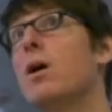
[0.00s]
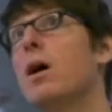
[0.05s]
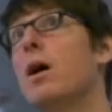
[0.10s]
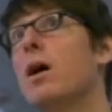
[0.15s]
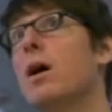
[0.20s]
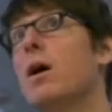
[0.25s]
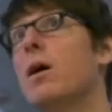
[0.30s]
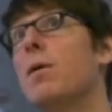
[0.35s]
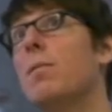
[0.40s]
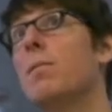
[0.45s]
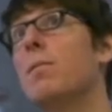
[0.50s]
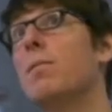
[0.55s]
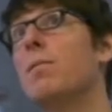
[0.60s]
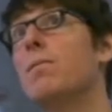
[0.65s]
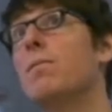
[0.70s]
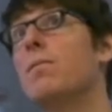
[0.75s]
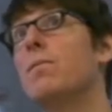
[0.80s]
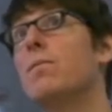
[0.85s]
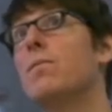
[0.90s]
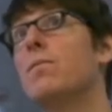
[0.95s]
Um,
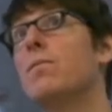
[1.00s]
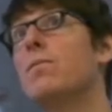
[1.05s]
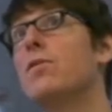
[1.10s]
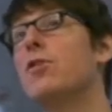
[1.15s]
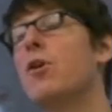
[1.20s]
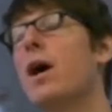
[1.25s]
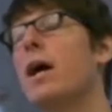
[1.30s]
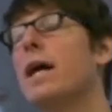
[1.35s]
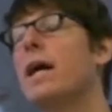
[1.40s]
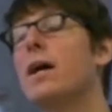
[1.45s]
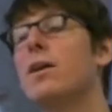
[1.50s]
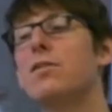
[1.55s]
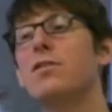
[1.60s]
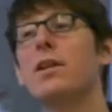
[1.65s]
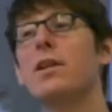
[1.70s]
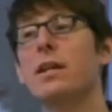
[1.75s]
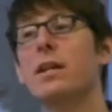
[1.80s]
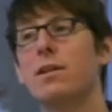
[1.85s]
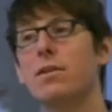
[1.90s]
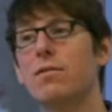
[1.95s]
so I can't
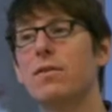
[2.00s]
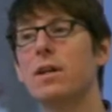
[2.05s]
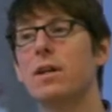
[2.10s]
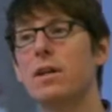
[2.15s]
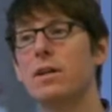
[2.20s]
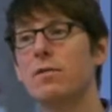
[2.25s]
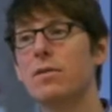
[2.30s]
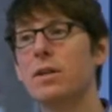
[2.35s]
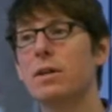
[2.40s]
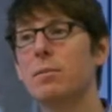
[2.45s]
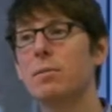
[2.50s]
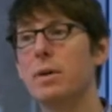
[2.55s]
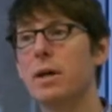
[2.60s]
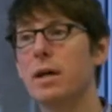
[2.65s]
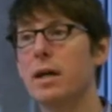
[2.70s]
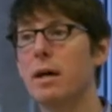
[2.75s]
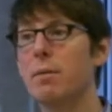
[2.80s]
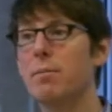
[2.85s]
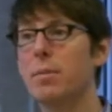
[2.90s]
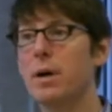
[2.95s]
say that definitively, but,